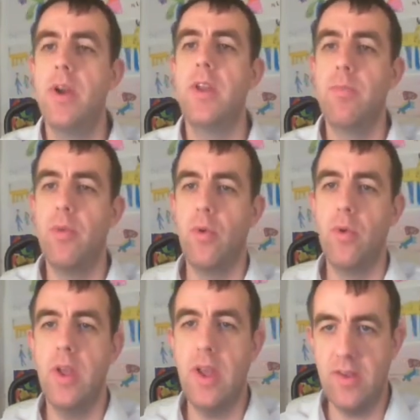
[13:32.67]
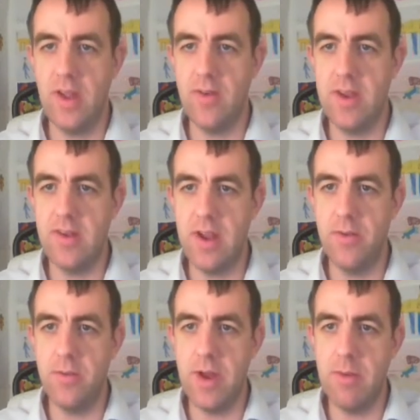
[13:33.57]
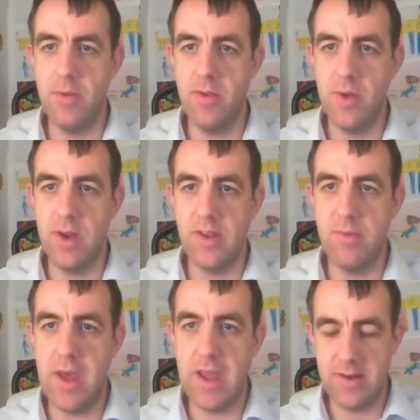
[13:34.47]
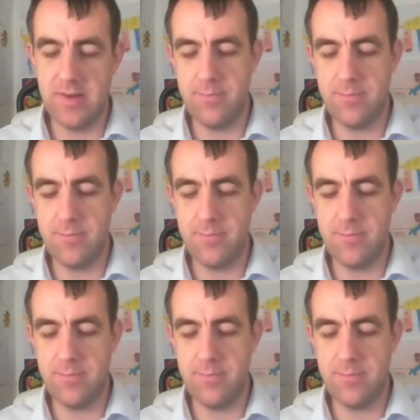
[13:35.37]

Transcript: and the ball accelerates down the ramp as we'd expect.